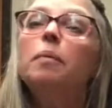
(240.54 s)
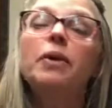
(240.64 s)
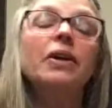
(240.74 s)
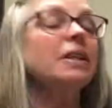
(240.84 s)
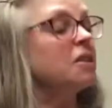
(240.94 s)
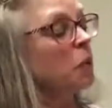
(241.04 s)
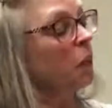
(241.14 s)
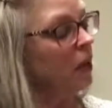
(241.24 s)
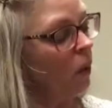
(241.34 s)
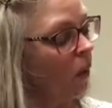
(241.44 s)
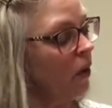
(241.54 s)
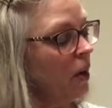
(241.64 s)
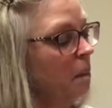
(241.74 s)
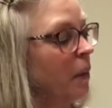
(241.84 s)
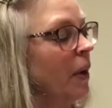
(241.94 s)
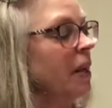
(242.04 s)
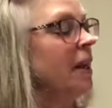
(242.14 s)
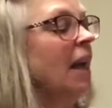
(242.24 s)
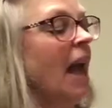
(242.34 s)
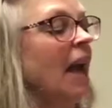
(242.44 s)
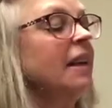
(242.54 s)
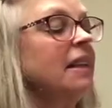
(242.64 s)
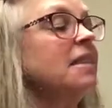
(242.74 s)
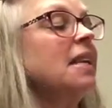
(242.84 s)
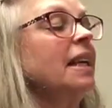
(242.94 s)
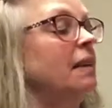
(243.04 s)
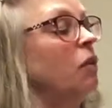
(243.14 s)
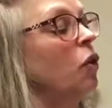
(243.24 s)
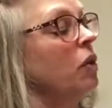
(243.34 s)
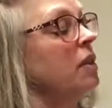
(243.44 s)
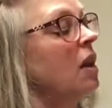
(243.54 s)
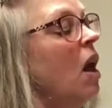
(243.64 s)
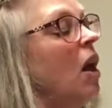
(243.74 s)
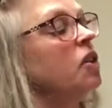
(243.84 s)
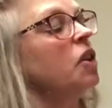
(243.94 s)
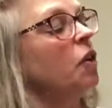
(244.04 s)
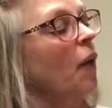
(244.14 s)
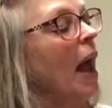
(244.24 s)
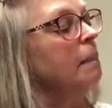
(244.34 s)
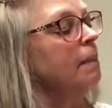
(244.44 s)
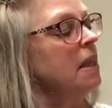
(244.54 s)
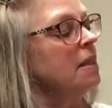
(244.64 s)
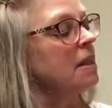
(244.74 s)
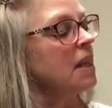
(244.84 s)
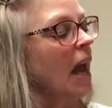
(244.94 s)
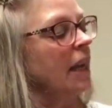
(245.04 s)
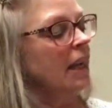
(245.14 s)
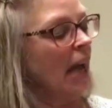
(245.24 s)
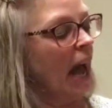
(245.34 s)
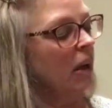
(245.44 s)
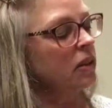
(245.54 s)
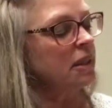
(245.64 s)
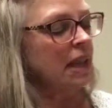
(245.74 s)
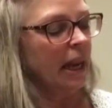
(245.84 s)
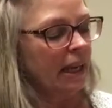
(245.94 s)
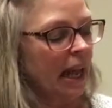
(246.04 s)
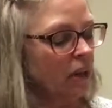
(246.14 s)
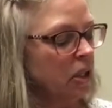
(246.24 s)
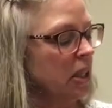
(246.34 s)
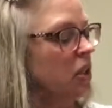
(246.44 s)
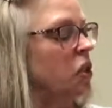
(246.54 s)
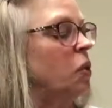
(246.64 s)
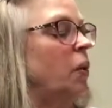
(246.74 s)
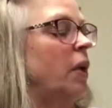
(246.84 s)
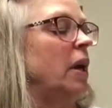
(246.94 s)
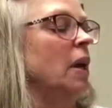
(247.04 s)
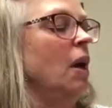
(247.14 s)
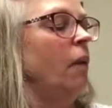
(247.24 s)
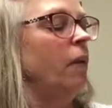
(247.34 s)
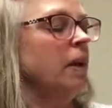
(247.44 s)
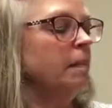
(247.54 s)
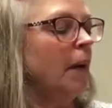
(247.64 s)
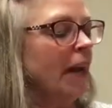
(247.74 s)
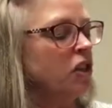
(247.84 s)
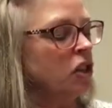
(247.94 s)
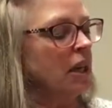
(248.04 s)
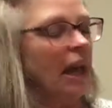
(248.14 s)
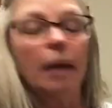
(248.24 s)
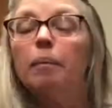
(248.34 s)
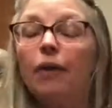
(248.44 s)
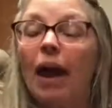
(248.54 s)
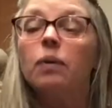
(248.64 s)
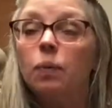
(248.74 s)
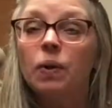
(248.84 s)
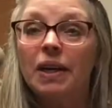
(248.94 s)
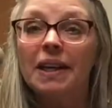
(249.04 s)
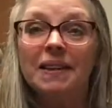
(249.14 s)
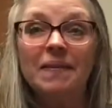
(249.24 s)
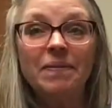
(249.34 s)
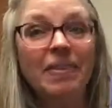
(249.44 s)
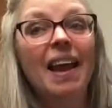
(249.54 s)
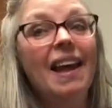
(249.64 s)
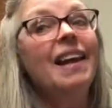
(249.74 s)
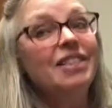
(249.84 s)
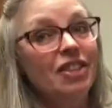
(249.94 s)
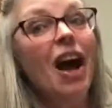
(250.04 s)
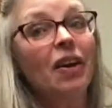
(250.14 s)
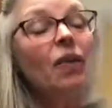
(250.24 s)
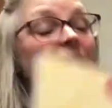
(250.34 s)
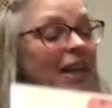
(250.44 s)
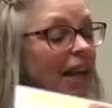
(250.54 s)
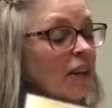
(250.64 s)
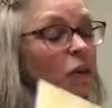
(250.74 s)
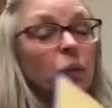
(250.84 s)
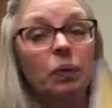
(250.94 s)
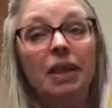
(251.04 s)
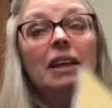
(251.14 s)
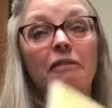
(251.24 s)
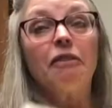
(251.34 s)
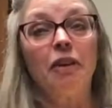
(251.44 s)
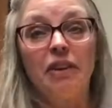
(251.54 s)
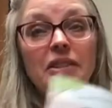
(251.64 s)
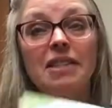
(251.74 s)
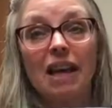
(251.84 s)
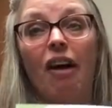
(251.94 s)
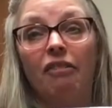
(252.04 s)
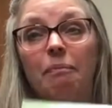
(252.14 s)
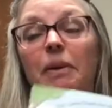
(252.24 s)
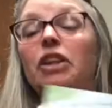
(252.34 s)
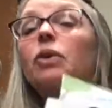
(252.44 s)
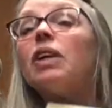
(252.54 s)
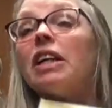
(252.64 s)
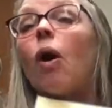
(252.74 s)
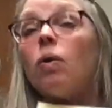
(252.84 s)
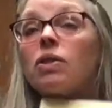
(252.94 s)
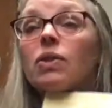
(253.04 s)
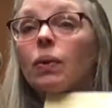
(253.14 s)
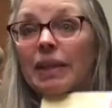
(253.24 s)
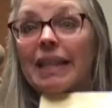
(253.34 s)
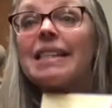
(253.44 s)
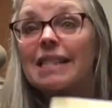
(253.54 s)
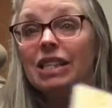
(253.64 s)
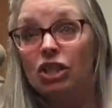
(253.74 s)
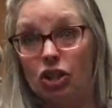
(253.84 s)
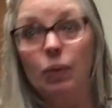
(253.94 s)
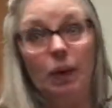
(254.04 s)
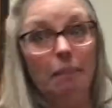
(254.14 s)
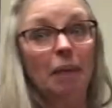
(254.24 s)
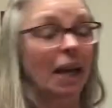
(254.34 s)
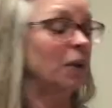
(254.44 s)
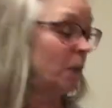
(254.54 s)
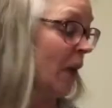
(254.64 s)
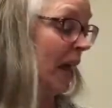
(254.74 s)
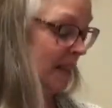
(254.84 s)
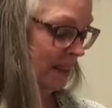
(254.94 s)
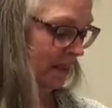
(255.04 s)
book is a recorded book, and it's called Grandma's Tiny House, A Counting Story, written by Janae Brown Wood. Not only can you read it for yourself, but you can also listen to it being read.